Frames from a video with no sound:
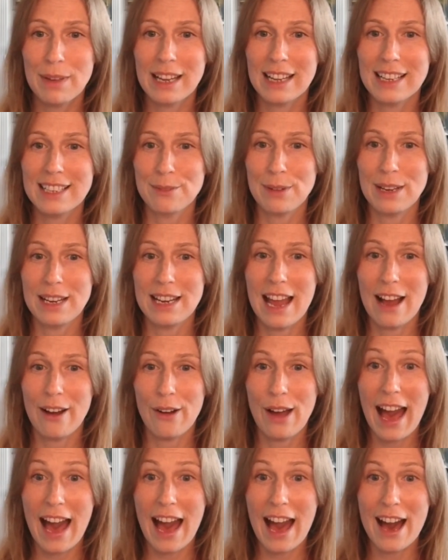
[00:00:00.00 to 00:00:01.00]
because we
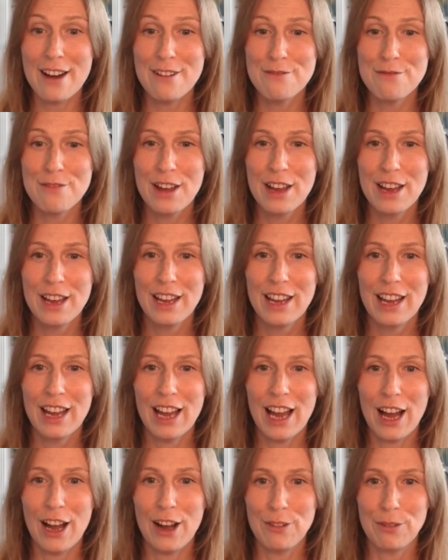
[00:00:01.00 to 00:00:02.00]
now have
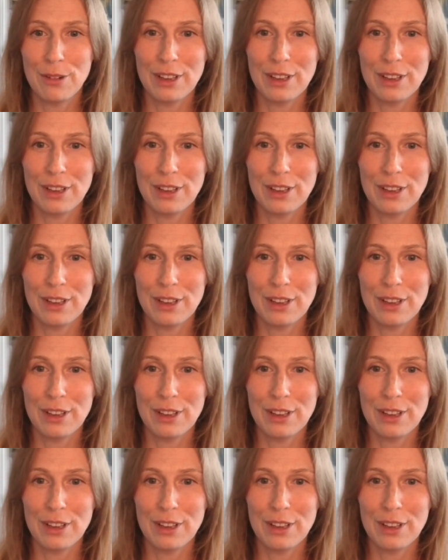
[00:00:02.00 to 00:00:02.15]
a